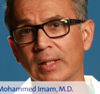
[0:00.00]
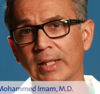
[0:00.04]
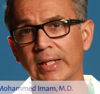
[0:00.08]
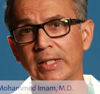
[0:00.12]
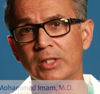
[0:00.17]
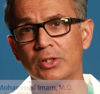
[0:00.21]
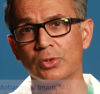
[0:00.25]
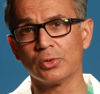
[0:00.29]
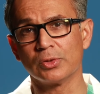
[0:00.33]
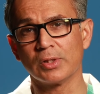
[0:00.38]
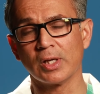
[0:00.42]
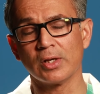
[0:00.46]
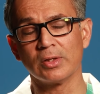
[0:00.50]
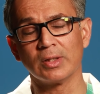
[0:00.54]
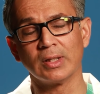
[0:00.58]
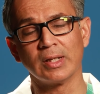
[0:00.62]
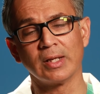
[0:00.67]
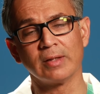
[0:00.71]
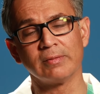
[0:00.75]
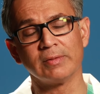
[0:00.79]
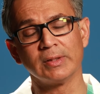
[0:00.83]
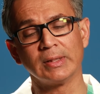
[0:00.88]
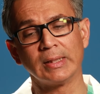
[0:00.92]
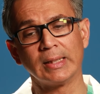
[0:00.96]
late
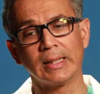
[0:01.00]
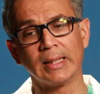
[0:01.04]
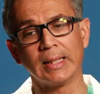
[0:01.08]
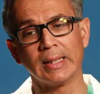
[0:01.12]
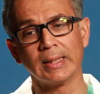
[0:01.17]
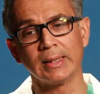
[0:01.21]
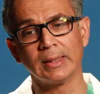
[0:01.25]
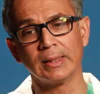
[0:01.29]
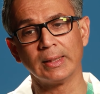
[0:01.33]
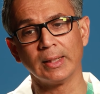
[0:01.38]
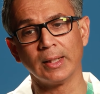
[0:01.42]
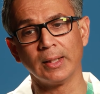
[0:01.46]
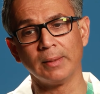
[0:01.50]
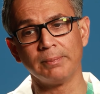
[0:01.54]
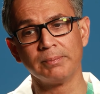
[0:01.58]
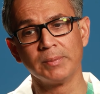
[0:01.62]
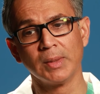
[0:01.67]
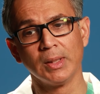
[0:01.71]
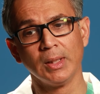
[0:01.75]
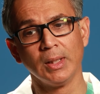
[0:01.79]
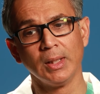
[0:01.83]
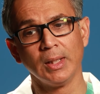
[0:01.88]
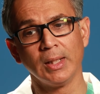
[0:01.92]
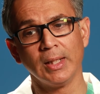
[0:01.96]
2011, and
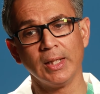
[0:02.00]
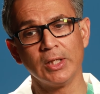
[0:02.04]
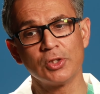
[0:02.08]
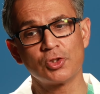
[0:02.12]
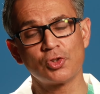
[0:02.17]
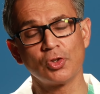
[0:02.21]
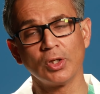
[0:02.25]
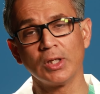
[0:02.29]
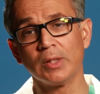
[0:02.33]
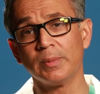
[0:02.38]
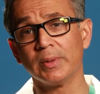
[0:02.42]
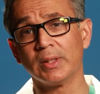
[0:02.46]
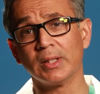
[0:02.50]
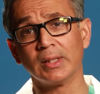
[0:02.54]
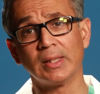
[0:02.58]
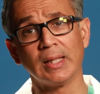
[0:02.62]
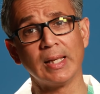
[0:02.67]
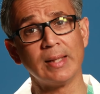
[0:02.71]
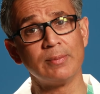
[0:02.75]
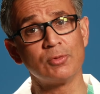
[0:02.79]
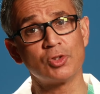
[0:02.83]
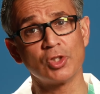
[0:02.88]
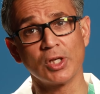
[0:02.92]
it's really been a game